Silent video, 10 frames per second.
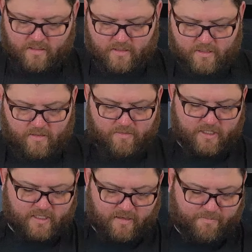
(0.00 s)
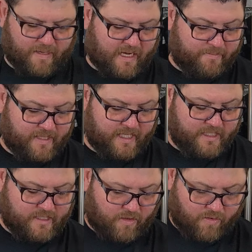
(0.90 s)
So I'm just gonna pop
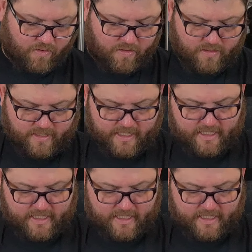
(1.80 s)
these whole, like I